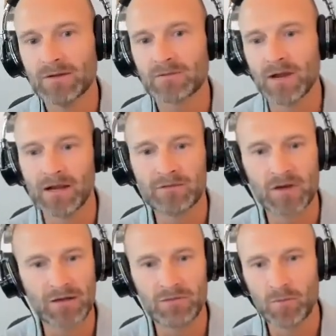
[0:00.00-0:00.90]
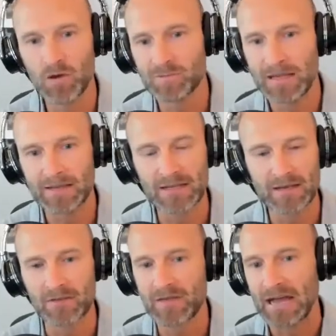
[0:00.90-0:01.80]
Right. I've almost meditated
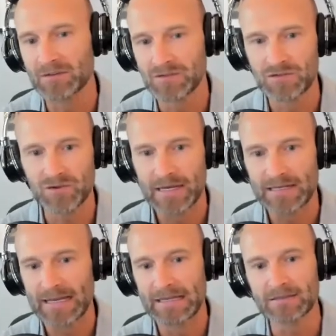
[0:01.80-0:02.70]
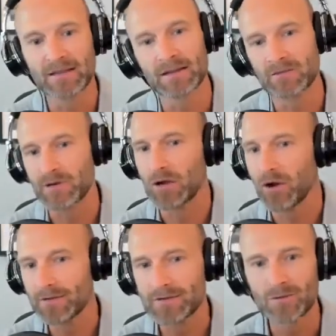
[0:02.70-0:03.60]
1,000 straight days. Like,
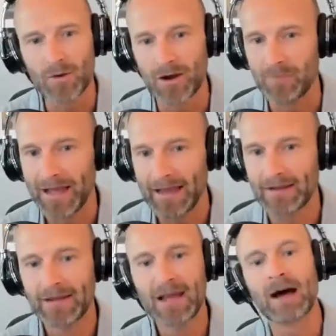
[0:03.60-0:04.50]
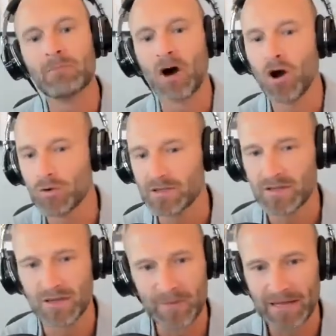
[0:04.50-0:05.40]
regardless of where I'm at, I'm always
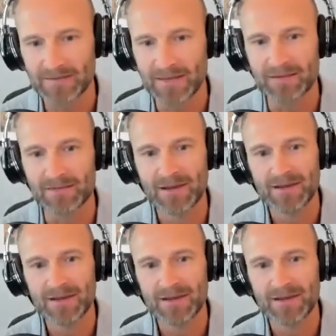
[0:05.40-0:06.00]
going to meditate.